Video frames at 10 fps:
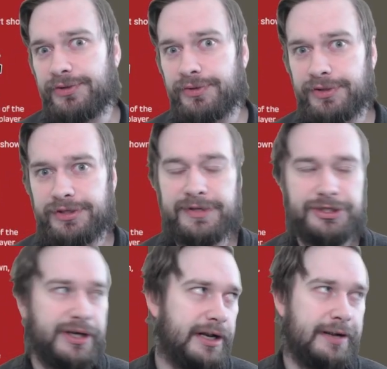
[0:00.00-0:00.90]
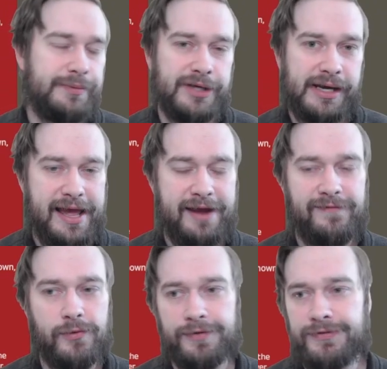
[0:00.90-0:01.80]
stores in Michigan, and I'm trying to add
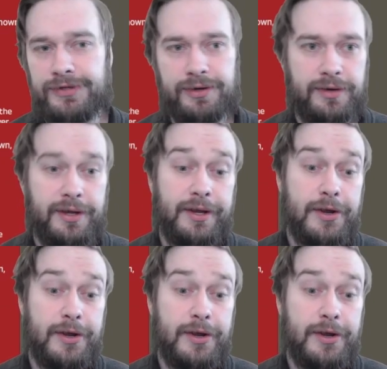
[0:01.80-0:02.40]
a 4th, so